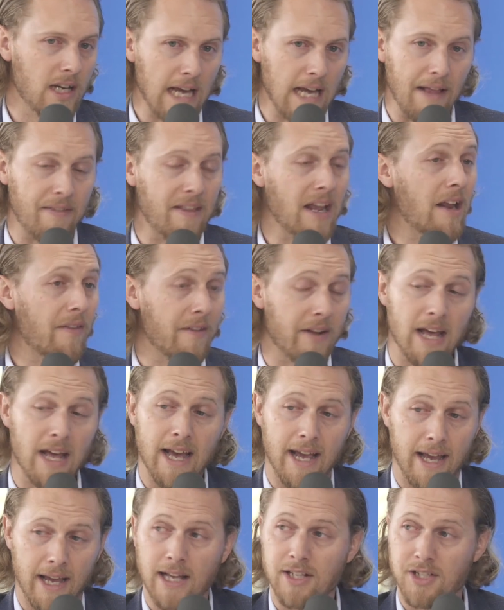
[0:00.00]
at the end of the
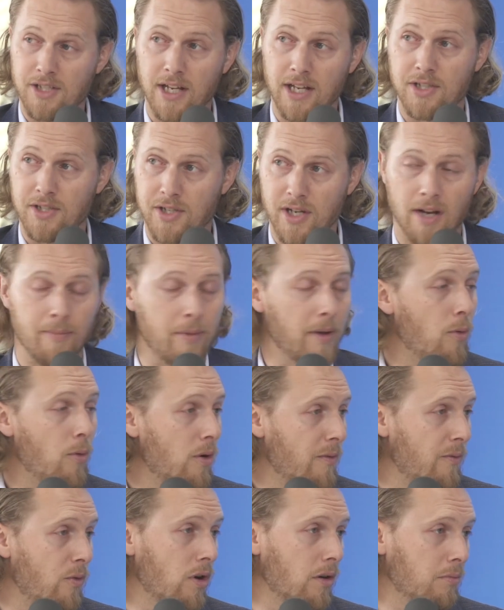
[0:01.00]
day, it's going to be
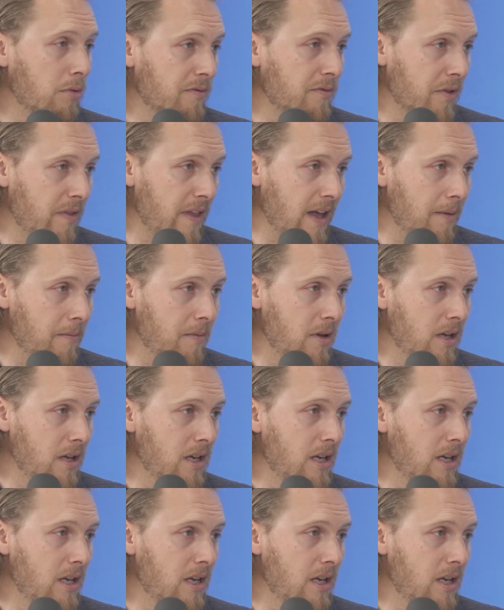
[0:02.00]
more affordable for them,